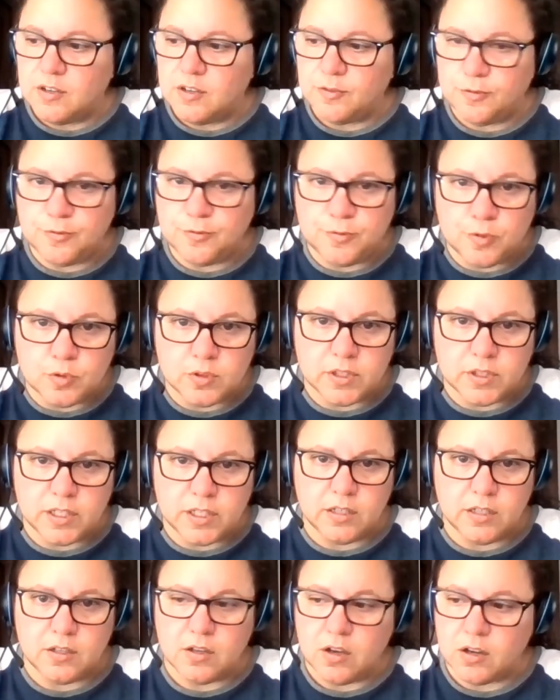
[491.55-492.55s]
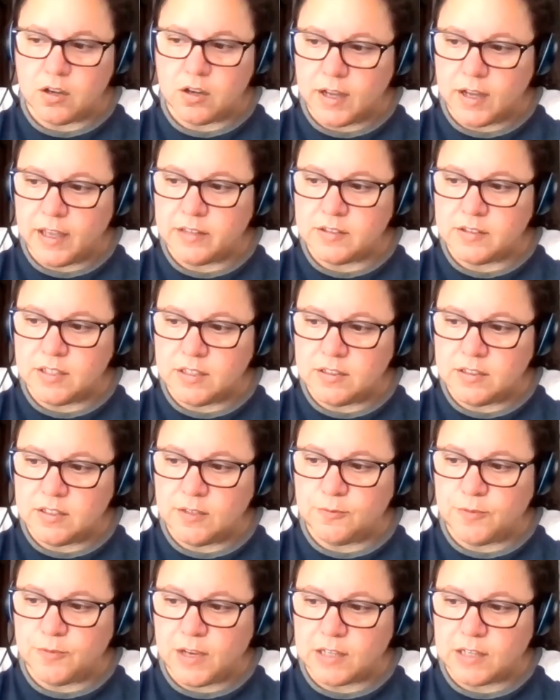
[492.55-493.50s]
fully our NTT